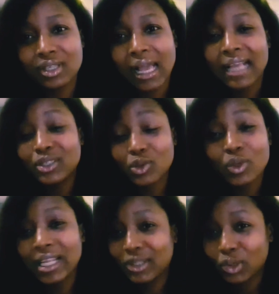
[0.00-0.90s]
I just
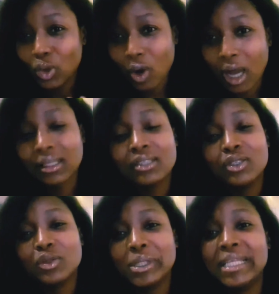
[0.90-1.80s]
wanted to go out. I
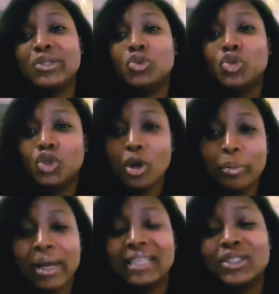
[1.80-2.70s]
just wanted to
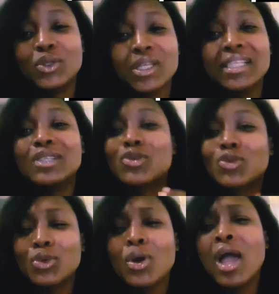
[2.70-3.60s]
shop. I just wanted
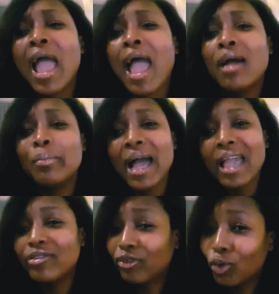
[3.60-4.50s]
to
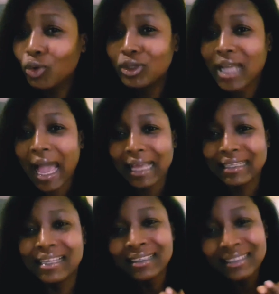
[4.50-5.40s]
buy food and